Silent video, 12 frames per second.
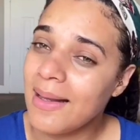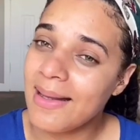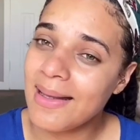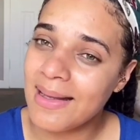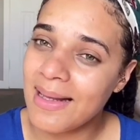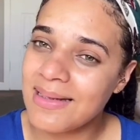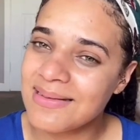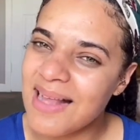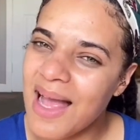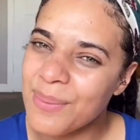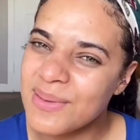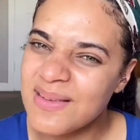And
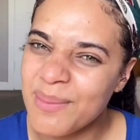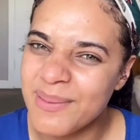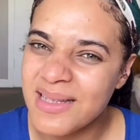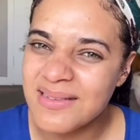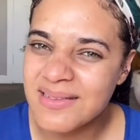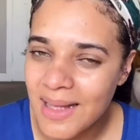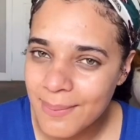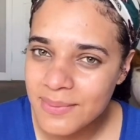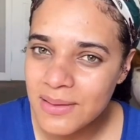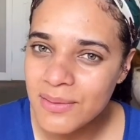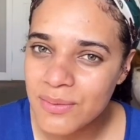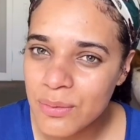I was a bit
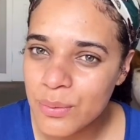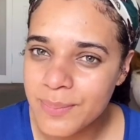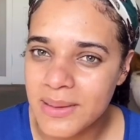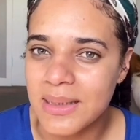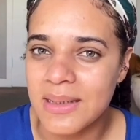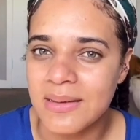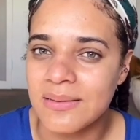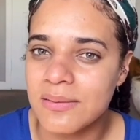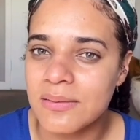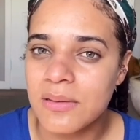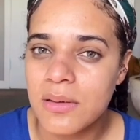skeptical because